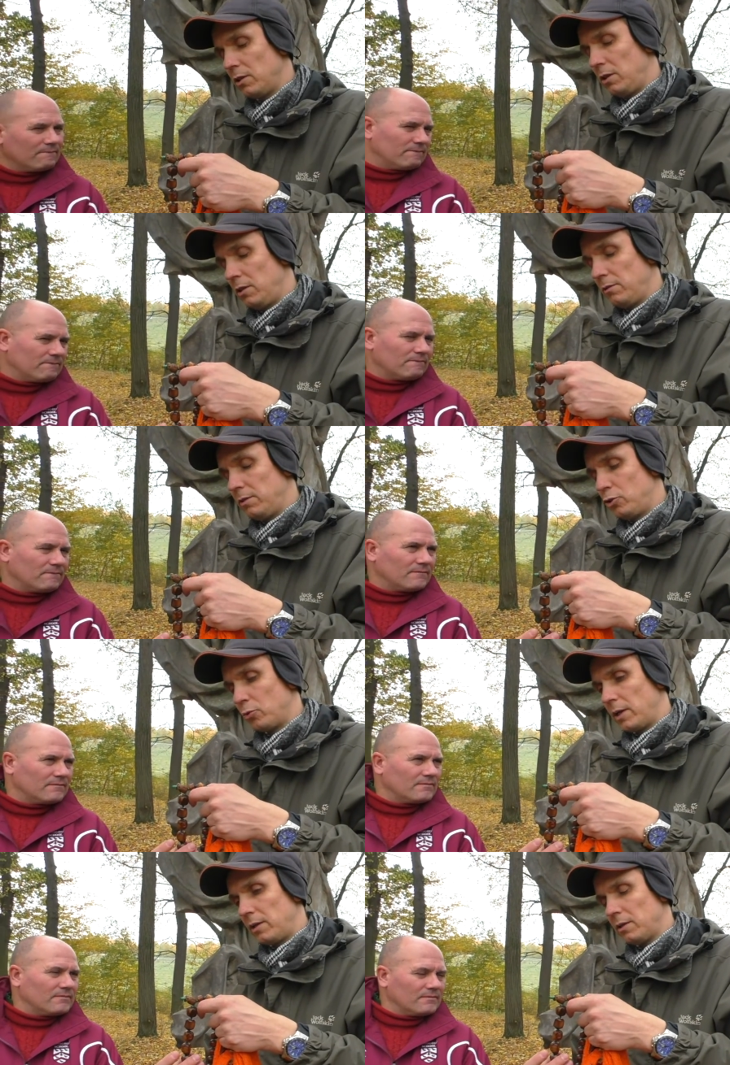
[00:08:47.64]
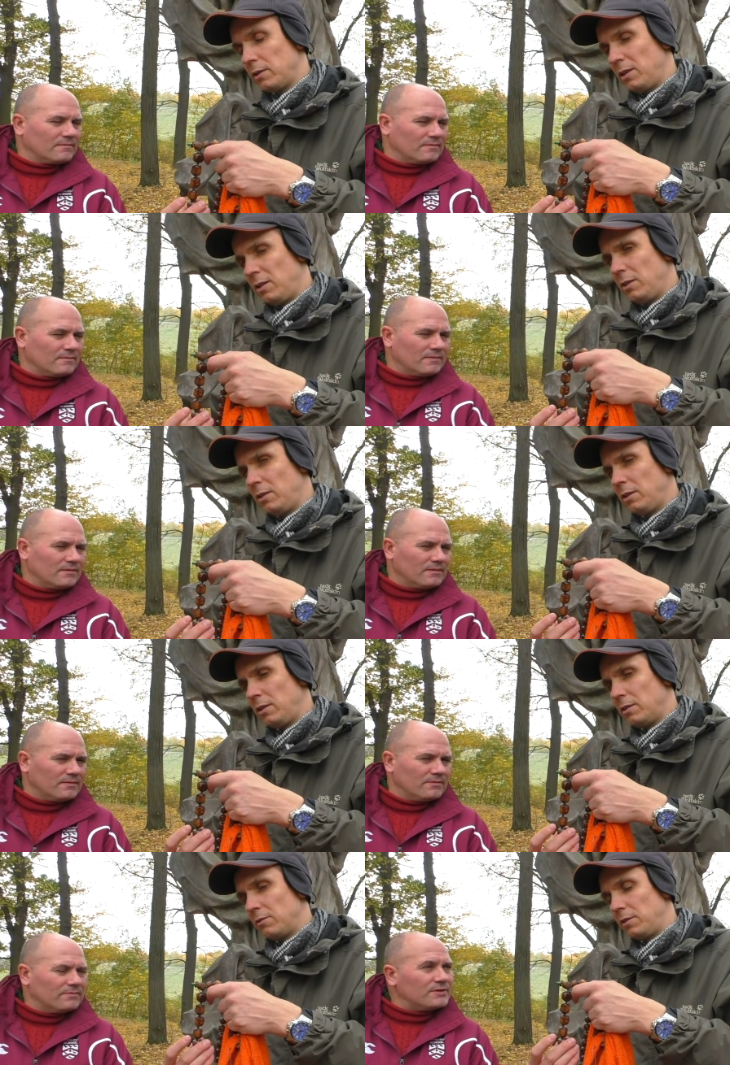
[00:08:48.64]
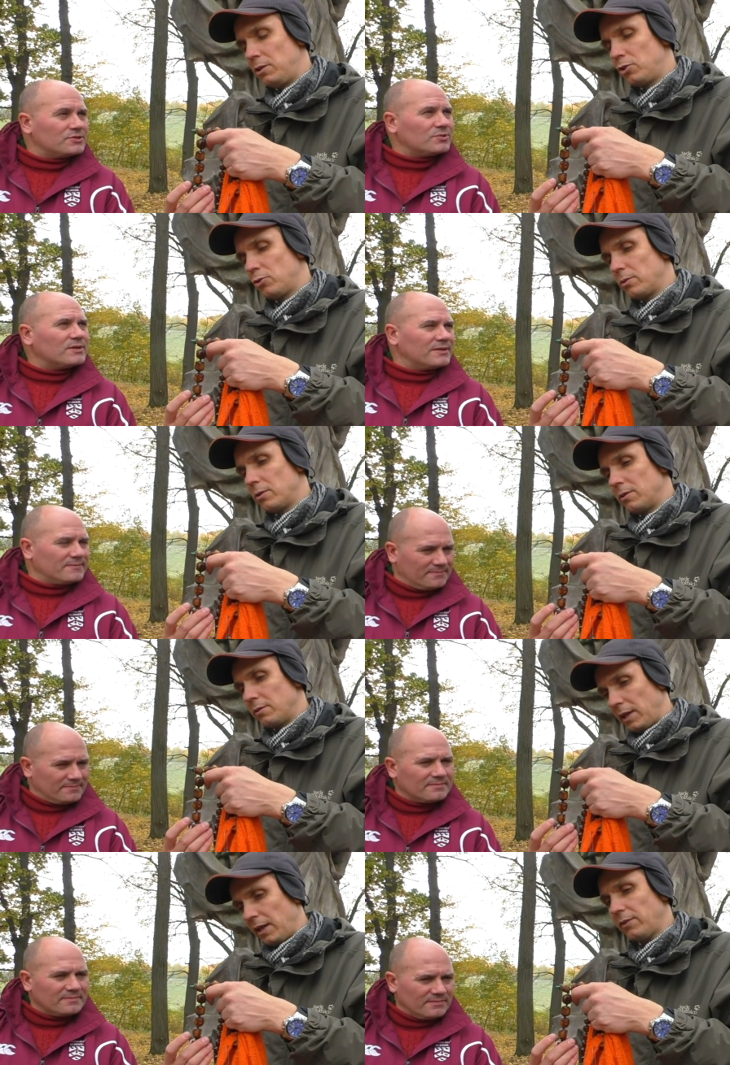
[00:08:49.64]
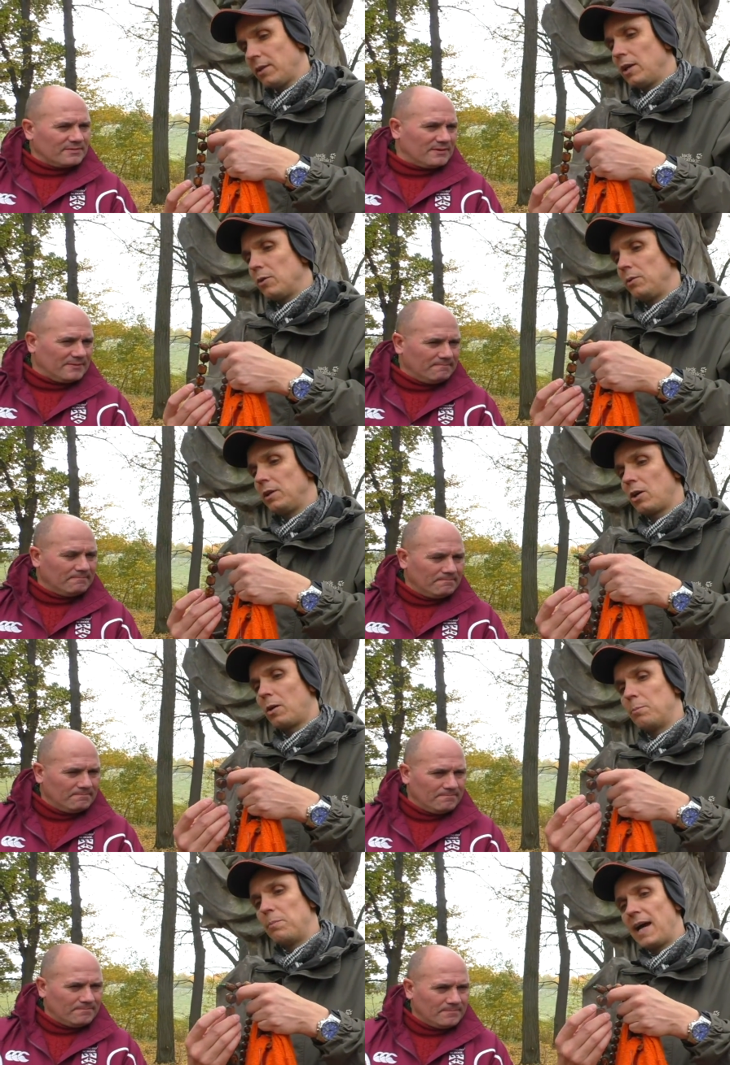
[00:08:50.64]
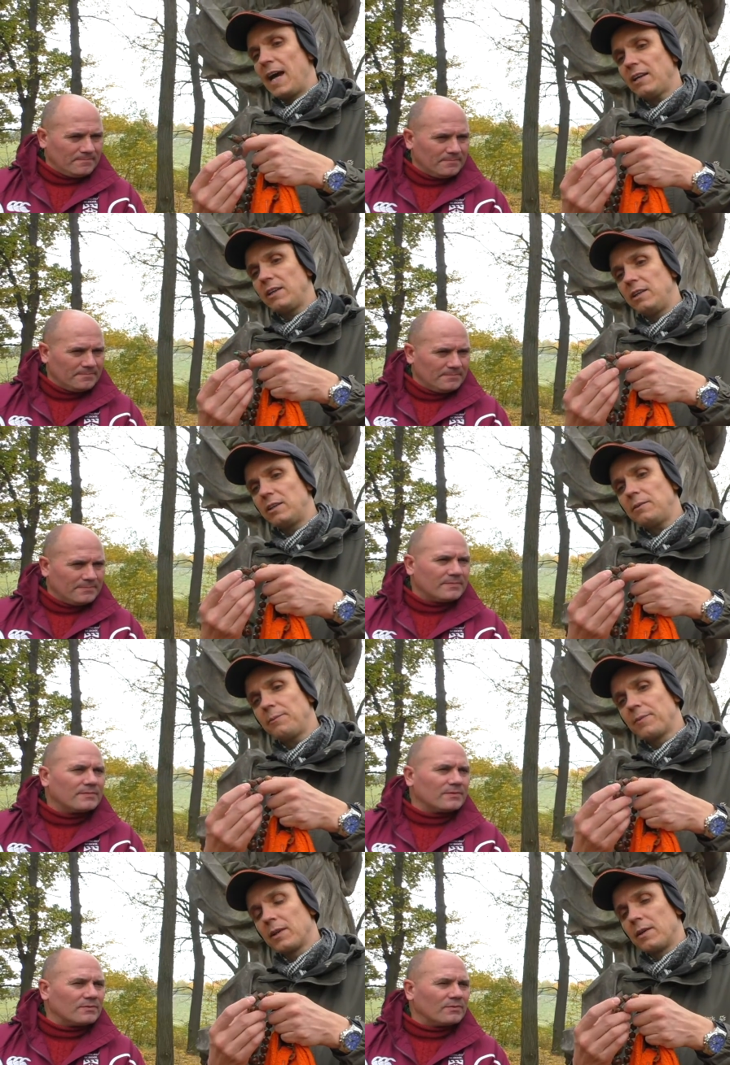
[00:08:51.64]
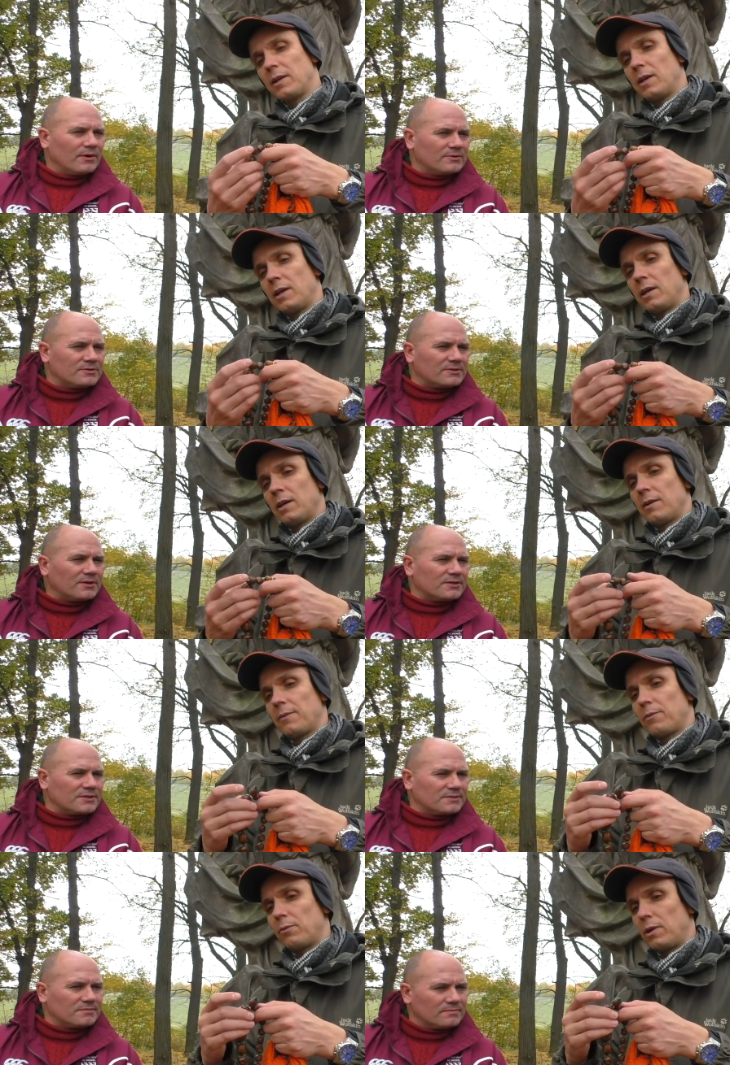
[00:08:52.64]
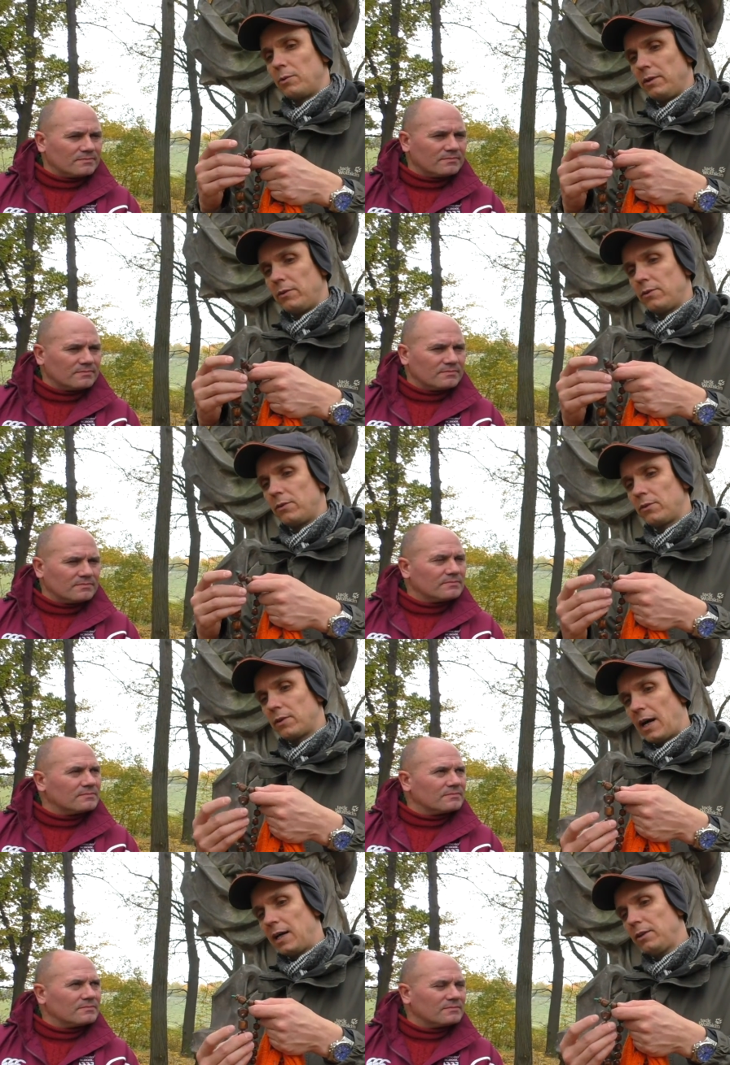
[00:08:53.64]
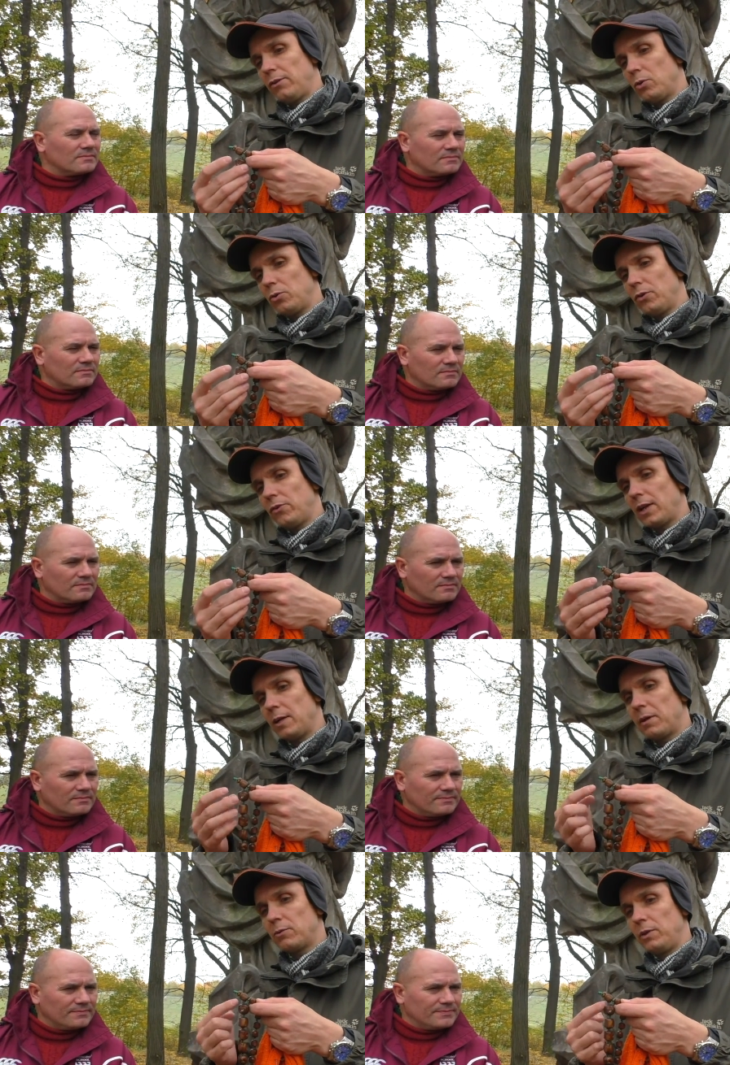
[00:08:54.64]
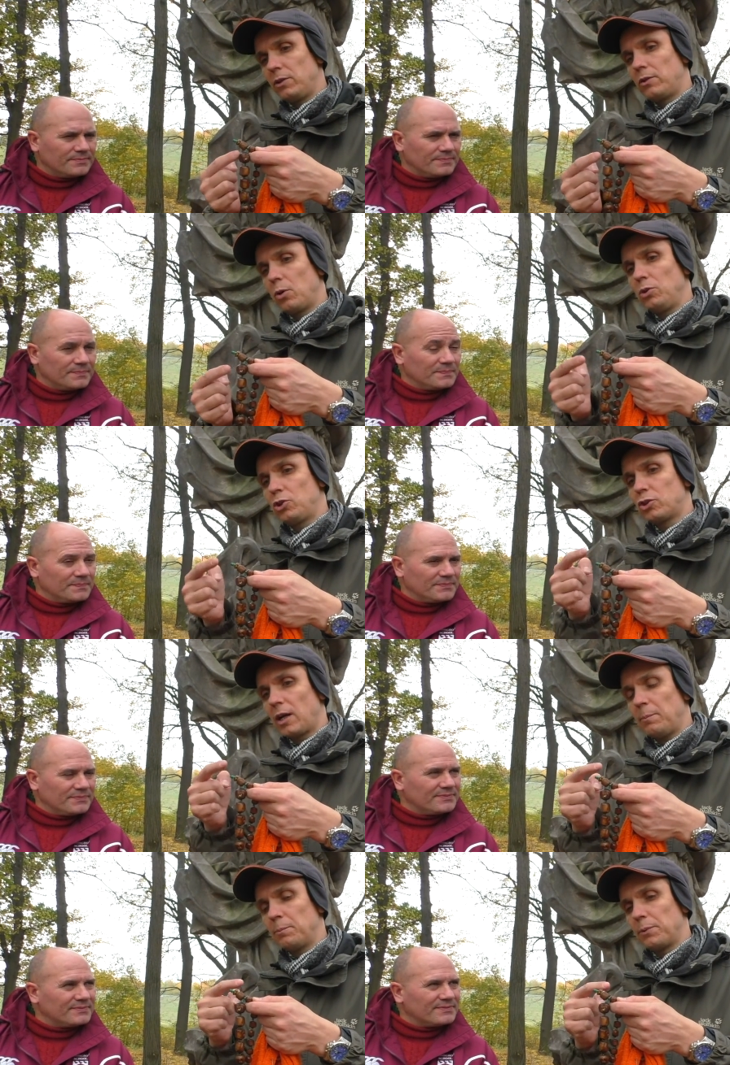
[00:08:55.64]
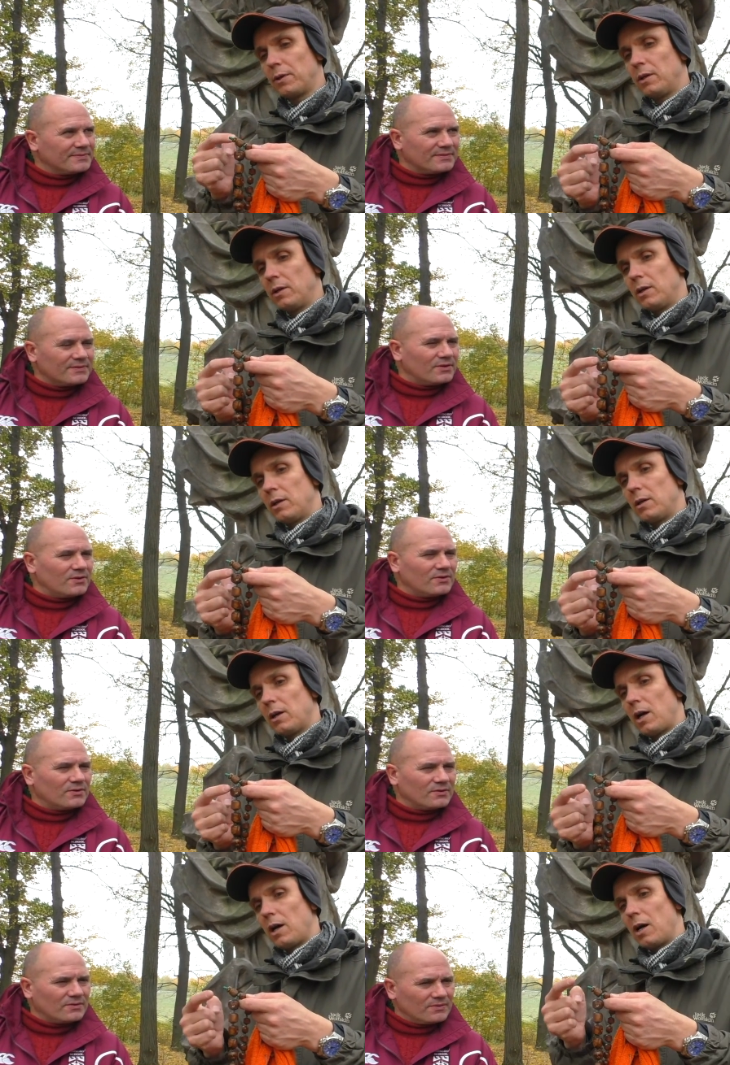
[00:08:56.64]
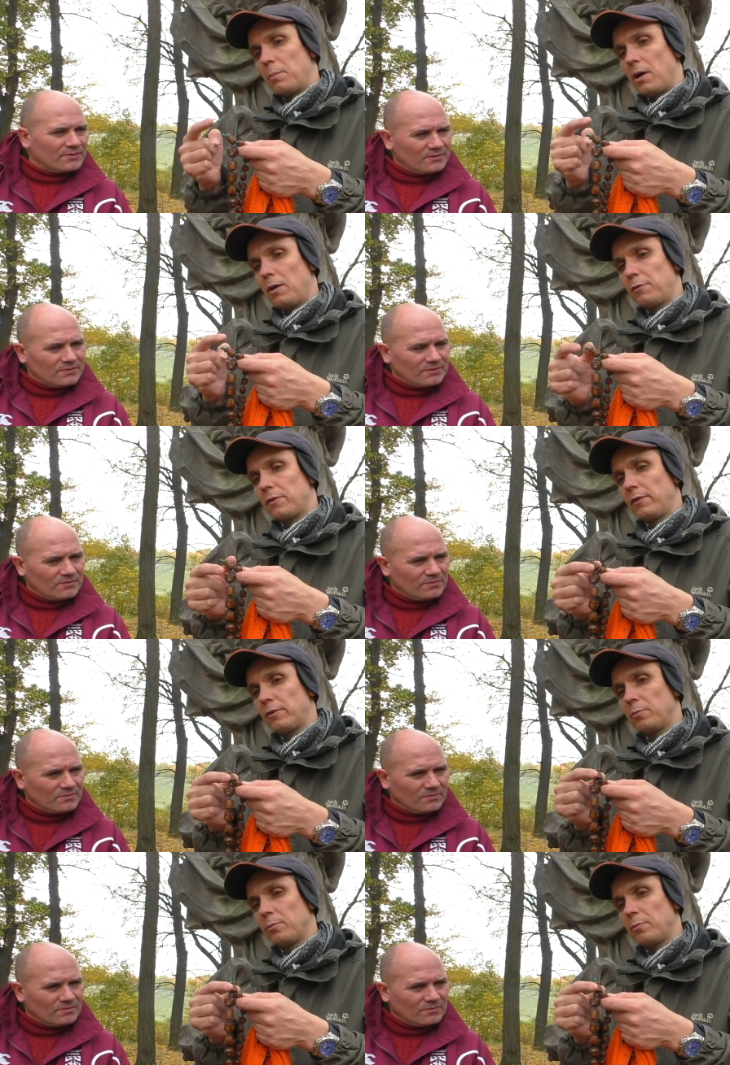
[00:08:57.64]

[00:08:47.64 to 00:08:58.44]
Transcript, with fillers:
Speaker 1: individual individually. Yes, yeah. we come back here
Speaker 2: where you started
Speaker 1: where we started, so to say, but we don't jump no. above this